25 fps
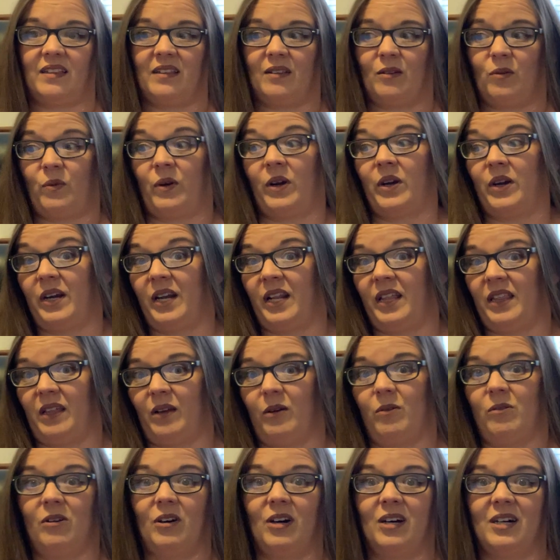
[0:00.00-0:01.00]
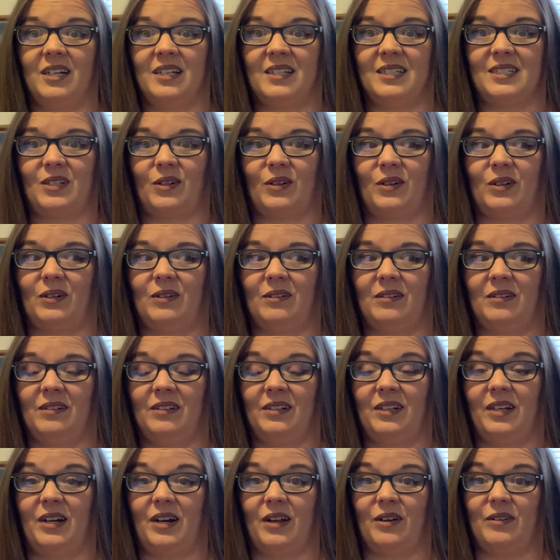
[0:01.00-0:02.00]
where anything was, or,
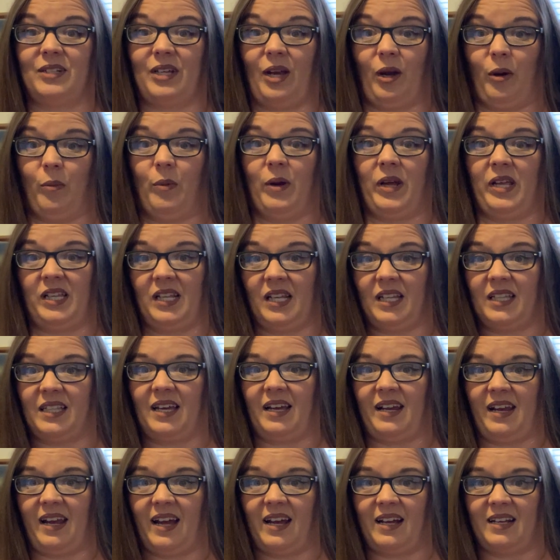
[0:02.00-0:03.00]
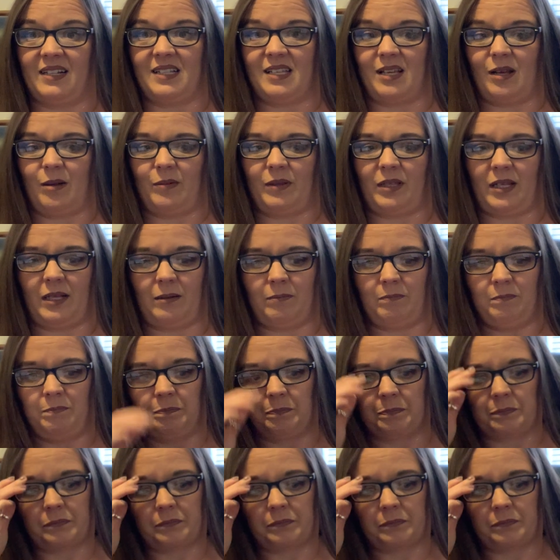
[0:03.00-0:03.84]
tell me that they had something.